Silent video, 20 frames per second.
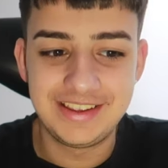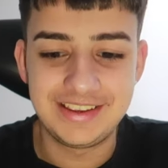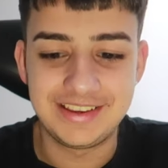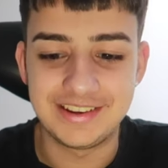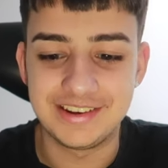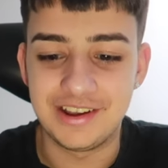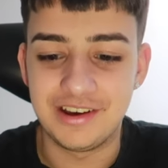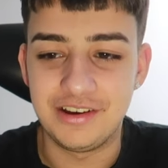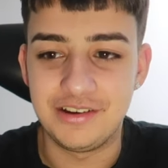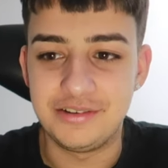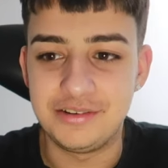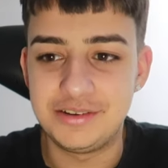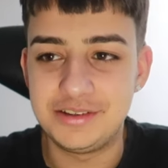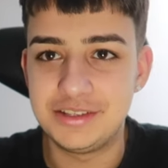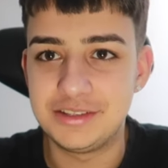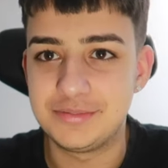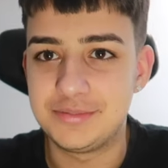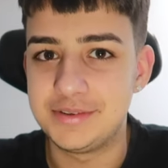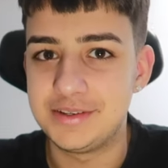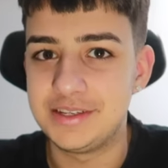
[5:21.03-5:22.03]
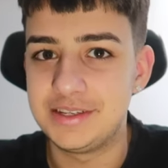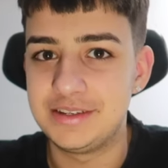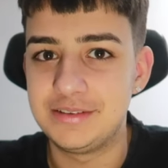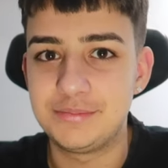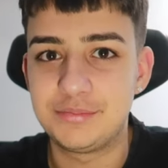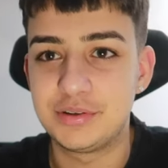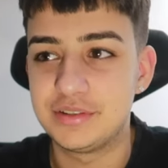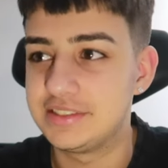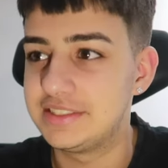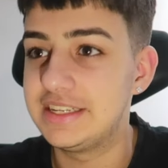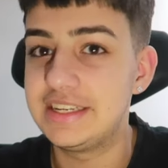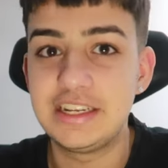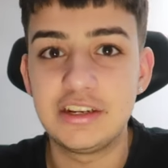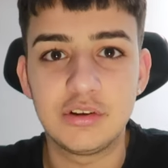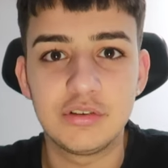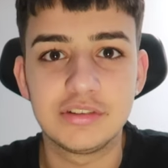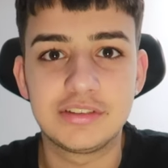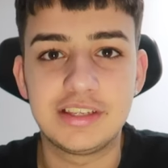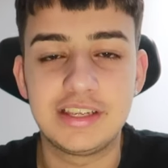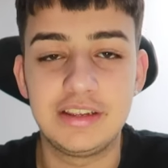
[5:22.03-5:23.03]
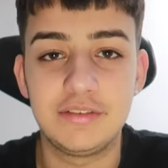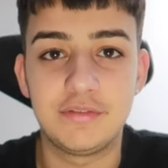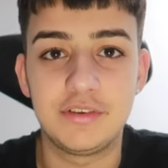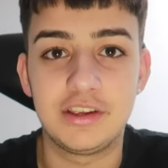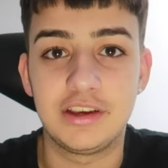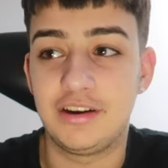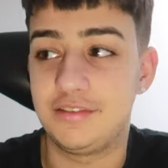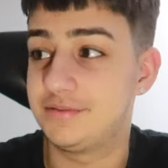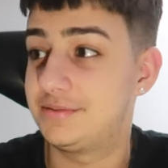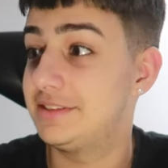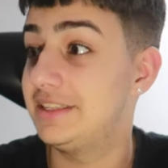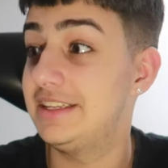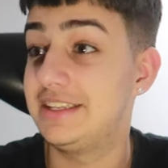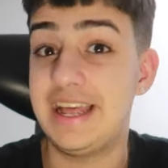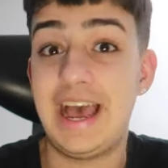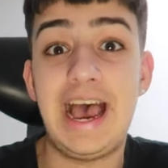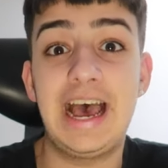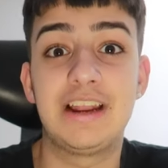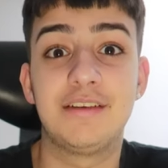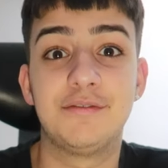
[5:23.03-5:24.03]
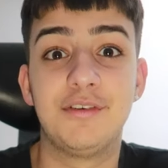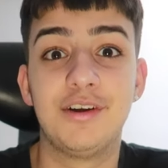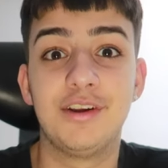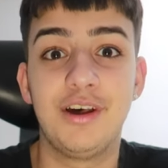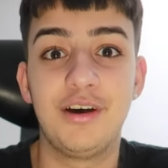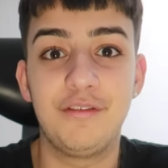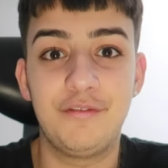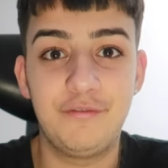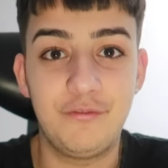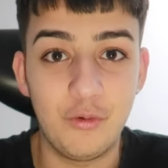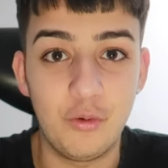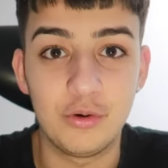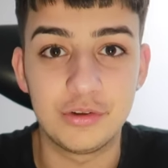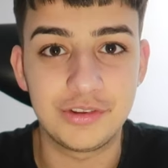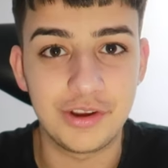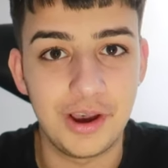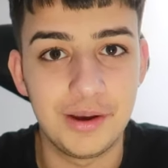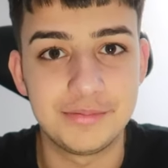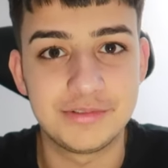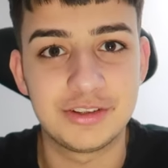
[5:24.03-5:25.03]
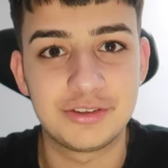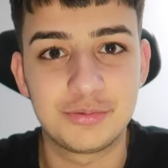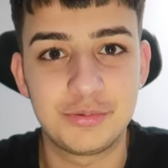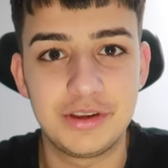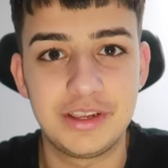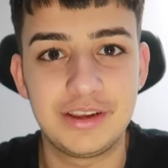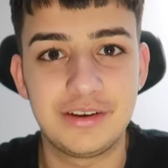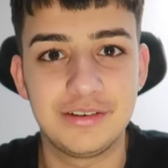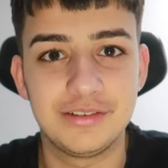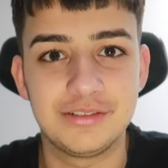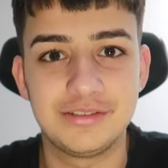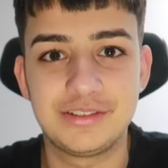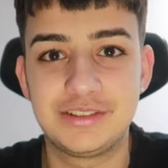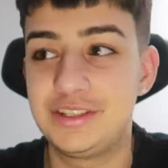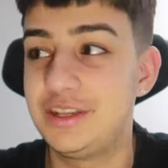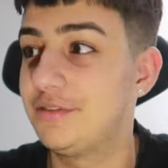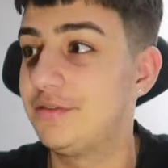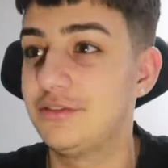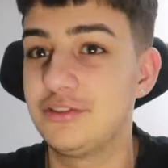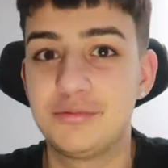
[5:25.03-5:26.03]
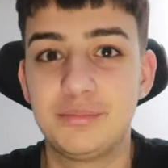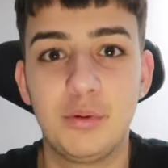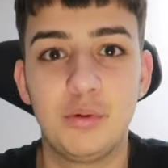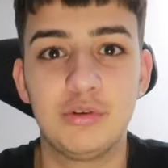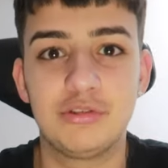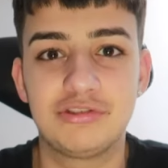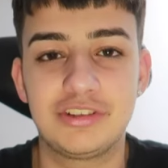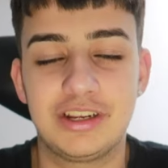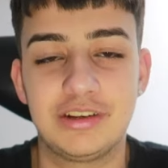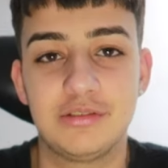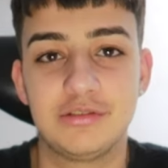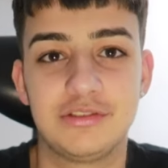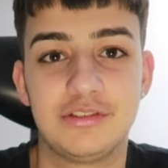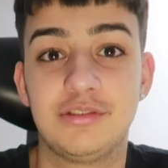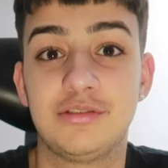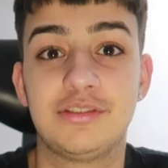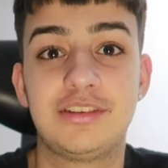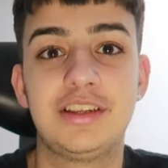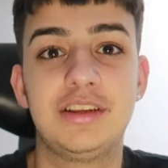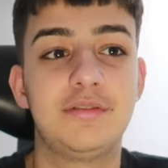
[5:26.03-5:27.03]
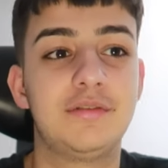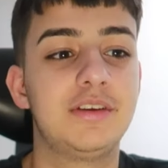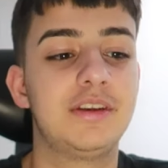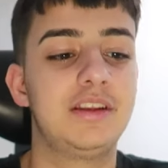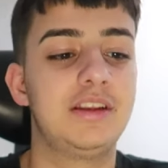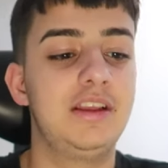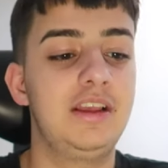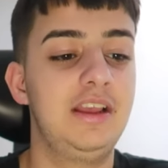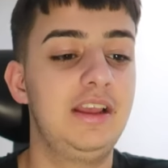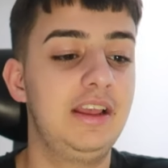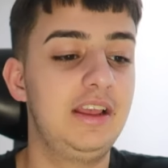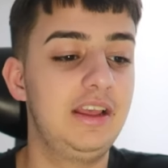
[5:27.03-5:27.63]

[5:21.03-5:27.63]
You know, it's been presented on TV. I've seen the advert like four times this week on different sports channels and on TV.